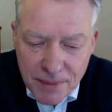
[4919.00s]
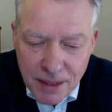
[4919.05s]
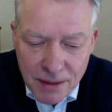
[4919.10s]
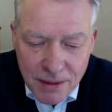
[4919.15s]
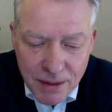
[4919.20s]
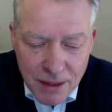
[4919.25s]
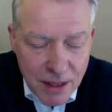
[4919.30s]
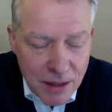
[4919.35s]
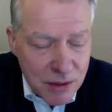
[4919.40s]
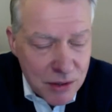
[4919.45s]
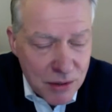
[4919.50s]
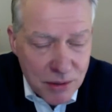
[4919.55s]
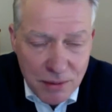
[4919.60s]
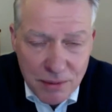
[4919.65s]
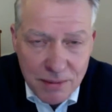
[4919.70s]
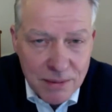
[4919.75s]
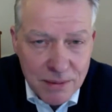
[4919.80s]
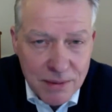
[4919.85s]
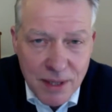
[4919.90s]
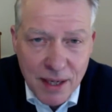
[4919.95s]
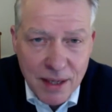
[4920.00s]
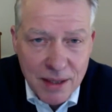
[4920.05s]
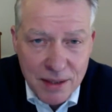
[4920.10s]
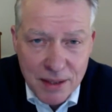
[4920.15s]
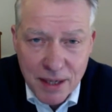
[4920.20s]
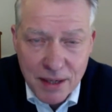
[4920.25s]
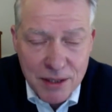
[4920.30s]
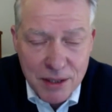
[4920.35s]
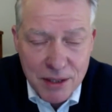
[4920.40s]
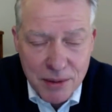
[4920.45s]
The usual things,
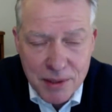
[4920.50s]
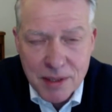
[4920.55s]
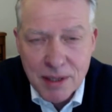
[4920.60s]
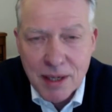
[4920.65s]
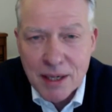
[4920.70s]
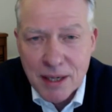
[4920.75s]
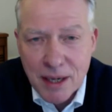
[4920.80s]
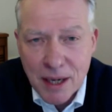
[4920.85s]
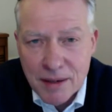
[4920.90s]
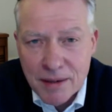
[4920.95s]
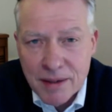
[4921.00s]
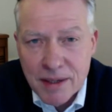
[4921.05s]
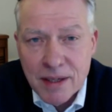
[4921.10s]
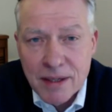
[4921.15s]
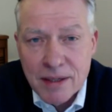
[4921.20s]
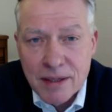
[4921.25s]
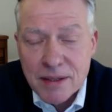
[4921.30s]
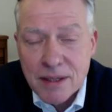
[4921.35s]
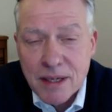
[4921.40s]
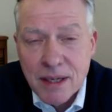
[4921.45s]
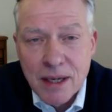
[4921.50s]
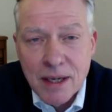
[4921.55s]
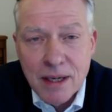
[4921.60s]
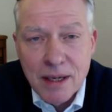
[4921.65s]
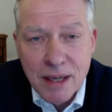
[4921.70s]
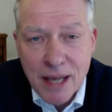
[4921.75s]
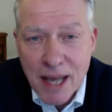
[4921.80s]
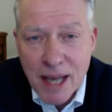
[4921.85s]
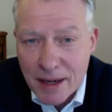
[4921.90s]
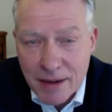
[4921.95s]
suicide, loneliness,
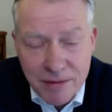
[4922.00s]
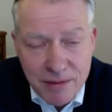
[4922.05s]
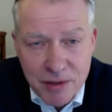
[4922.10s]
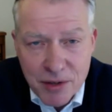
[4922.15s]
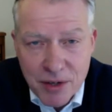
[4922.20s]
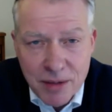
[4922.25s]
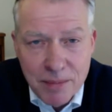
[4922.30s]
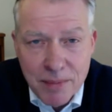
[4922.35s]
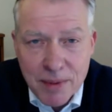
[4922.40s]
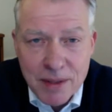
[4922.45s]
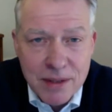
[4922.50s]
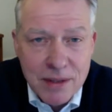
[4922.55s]
lack of treatment